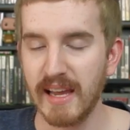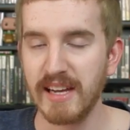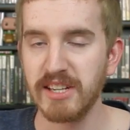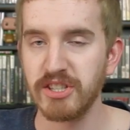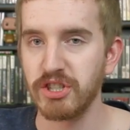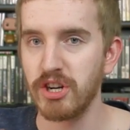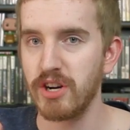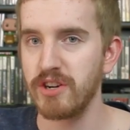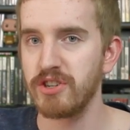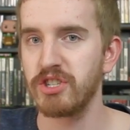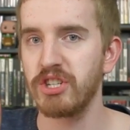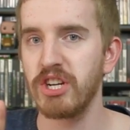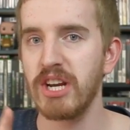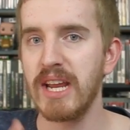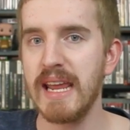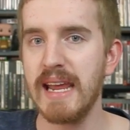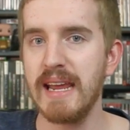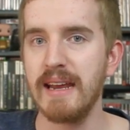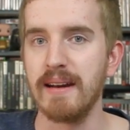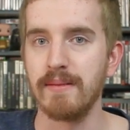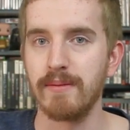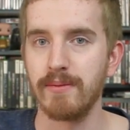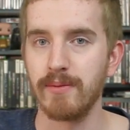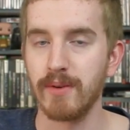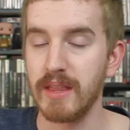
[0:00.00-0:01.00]
Got charged
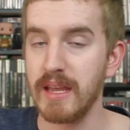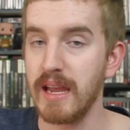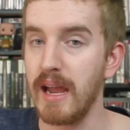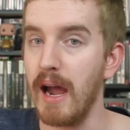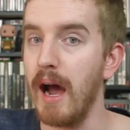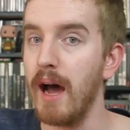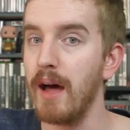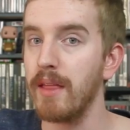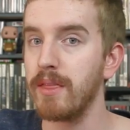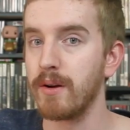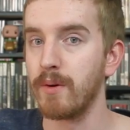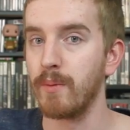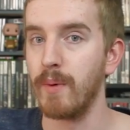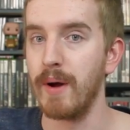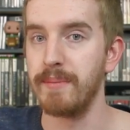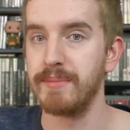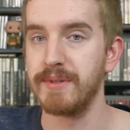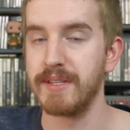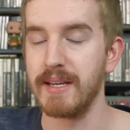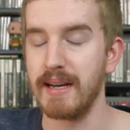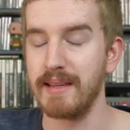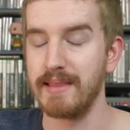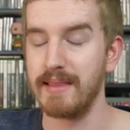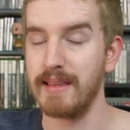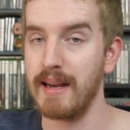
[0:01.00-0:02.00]
again for the other
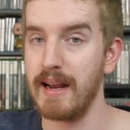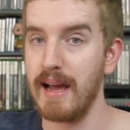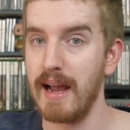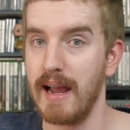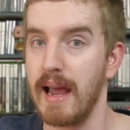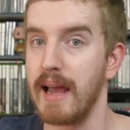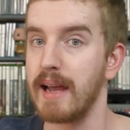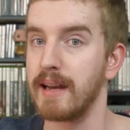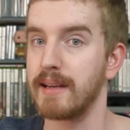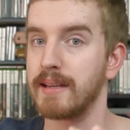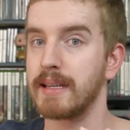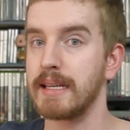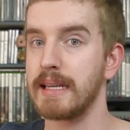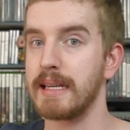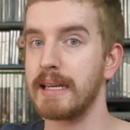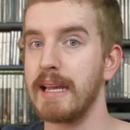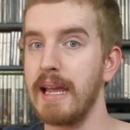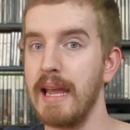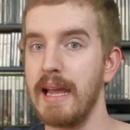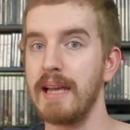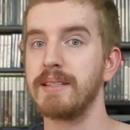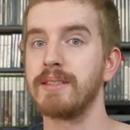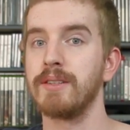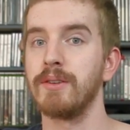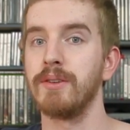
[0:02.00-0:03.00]
website that I had
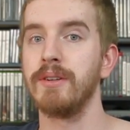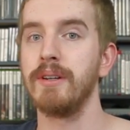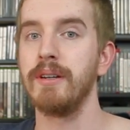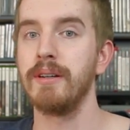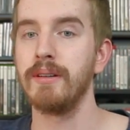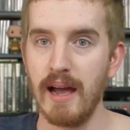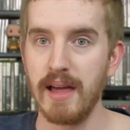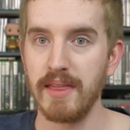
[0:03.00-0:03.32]
canceled.